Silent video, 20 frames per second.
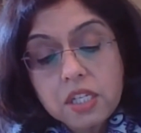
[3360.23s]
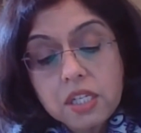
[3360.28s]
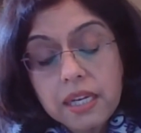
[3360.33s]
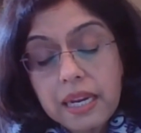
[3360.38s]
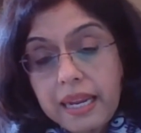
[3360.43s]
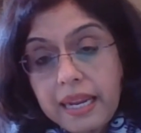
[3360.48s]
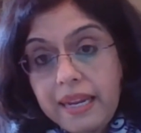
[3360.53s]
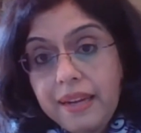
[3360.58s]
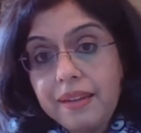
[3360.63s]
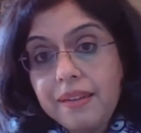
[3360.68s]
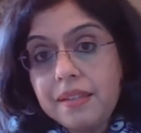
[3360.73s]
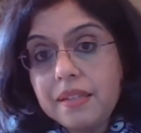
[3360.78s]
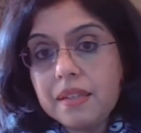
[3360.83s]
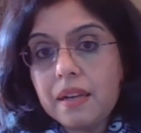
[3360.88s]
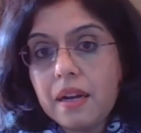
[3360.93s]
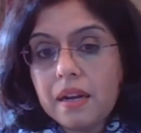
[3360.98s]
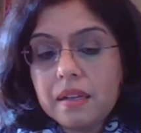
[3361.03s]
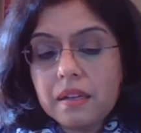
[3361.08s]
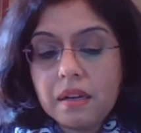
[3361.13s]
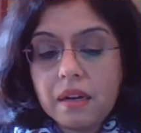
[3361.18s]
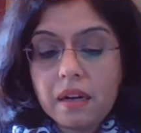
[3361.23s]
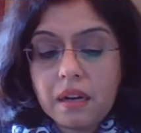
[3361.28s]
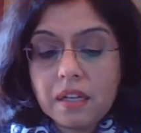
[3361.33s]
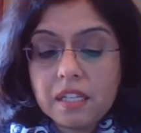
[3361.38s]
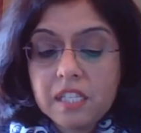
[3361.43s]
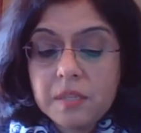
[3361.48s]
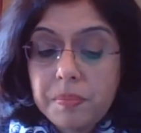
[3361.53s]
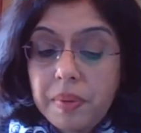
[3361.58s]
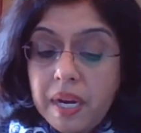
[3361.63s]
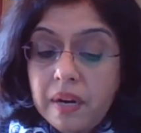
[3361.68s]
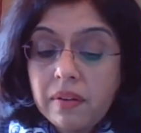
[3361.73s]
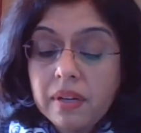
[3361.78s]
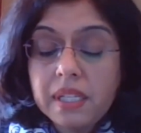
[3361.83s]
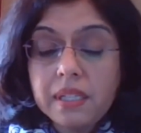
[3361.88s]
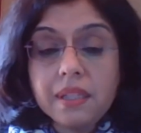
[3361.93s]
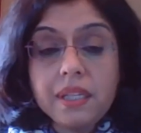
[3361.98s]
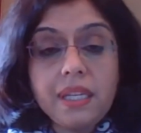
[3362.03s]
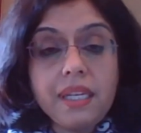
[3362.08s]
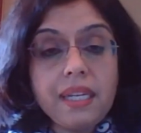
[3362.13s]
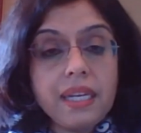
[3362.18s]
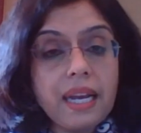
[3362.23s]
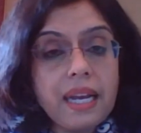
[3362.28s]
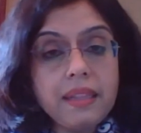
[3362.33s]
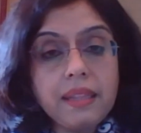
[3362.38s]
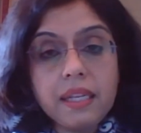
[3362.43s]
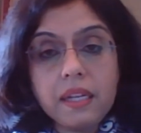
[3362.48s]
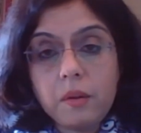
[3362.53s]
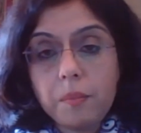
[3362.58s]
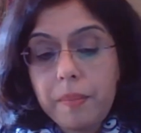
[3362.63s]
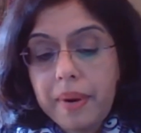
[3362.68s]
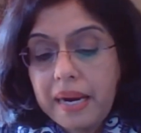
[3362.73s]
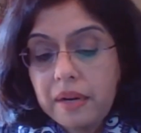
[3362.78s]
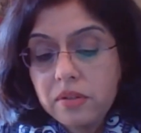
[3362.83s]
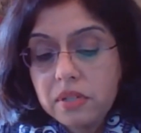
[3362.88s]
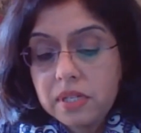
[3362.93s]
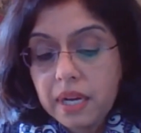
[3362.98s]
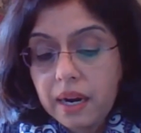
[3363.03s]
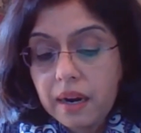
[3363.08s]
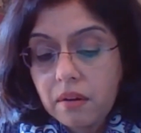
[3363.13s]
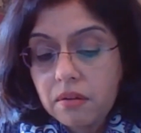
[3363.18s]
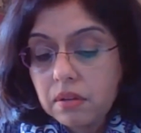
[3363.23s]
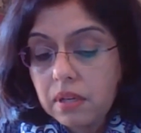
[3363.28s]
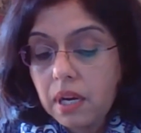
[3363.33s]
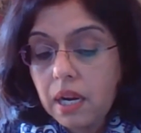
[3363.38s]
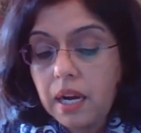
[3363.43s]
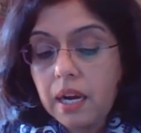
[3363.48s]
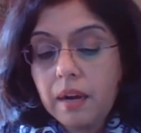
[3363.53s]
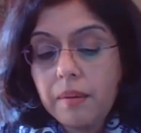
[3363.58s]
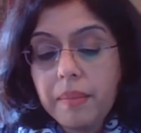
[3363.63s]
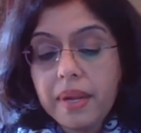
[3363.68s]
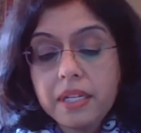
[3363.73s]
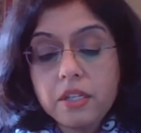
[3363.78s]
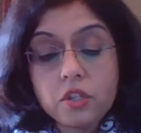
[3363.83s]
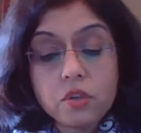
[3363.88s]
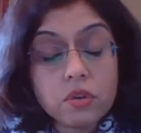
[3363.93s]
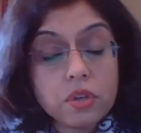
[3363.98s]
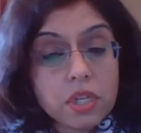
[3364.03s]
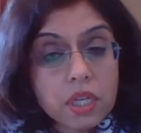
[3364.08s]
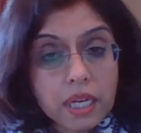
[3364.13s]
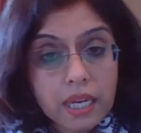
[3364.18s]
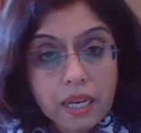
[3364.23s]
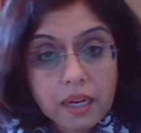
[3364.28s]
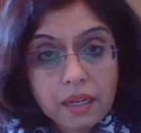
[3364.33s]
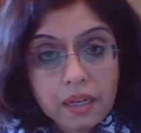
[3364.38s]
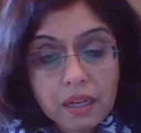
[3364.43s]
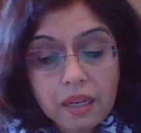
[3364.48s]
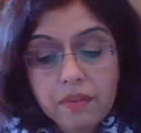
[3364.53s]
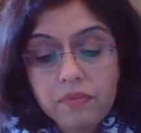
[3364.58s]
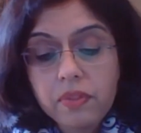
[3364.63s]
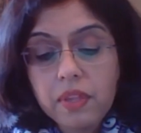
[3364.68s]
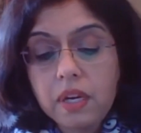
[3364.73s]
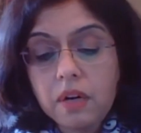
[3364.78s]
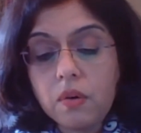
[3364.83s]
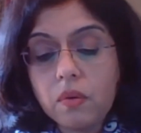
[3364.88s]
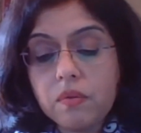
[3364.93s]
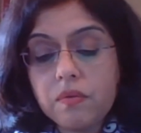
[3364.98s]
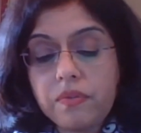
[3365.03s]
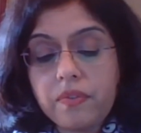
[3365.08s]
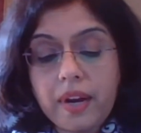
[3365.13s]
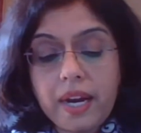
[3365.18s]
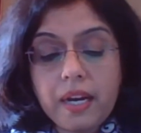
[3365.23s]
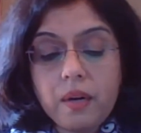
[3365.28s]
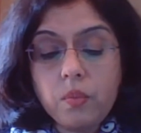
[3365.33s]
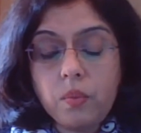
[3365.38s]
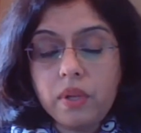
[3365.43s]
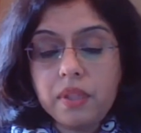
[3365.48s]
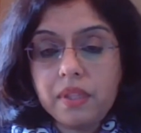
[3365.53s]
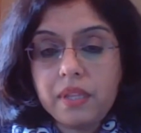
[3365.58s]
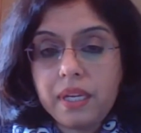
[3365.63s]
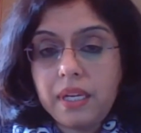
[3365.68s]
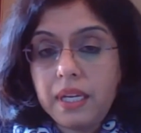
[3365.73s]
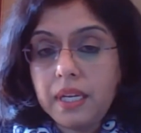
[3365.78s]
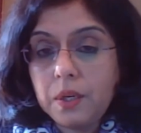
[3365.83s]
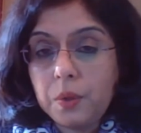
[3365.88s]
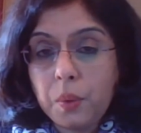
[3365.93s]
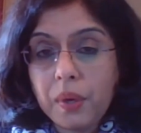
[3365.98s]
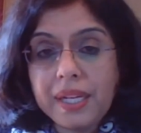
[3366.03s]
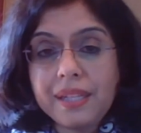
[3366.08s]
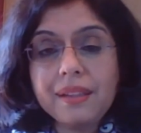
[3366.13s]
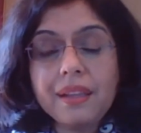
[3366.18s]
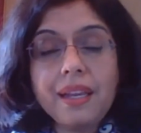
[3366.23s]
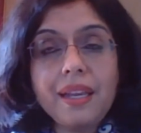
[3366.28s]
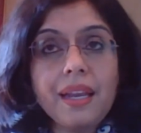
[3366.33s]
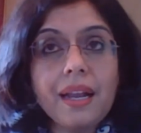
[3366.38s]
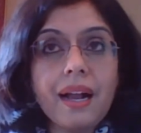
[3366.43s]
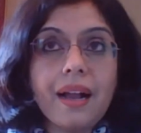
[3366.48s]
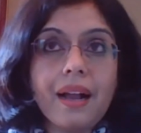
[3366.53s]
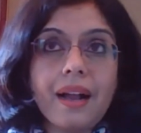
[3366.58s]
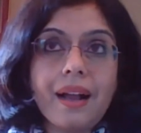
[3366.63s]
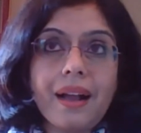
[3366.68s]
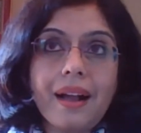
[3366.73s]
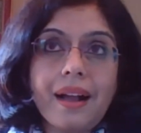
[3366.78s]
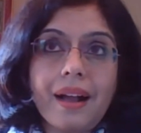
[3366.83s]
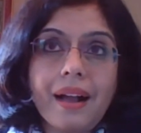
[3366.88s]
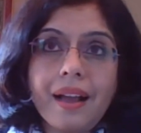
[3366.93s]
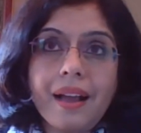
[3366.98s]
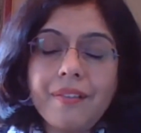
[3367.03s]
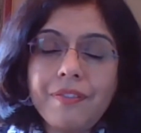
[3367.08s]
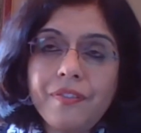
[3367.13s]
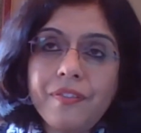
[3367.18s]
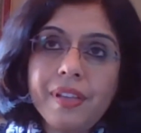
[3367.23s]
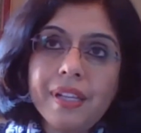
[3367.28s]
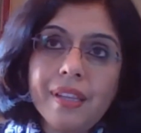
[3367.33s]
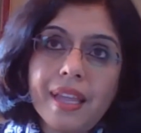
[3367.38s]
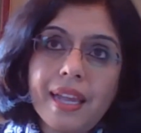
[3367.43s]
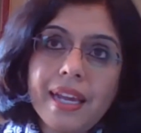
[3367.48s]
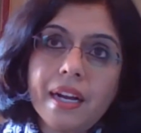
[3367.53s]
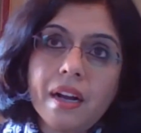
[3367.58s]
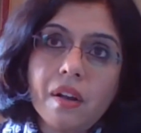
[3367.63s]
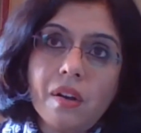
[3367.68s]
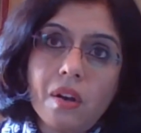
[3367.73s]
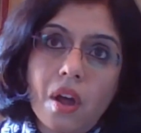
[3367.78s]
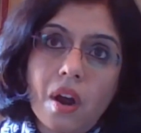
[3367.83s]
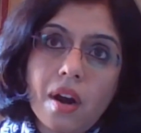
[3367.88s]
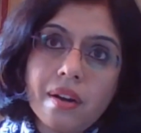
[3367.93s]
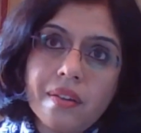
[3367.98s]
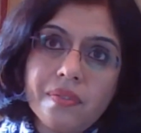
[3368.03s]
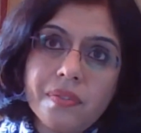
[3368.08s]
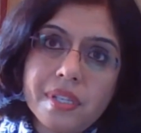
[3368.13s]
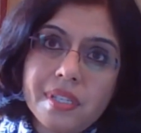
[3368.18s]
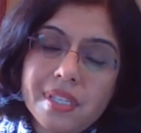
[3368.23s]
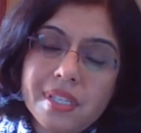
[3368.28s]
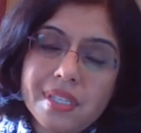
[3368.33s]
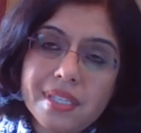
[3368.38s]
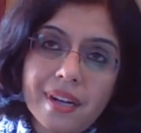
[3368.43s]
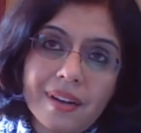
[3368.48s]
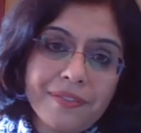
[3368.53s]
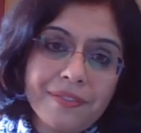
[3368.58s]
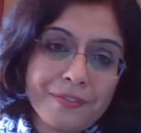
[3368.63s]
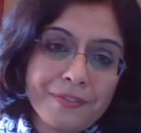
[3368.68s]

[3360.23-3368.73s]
aids sparingly, and they'll bounce out and search again if they don't find what they need quickly. I feel like a lot of this stuff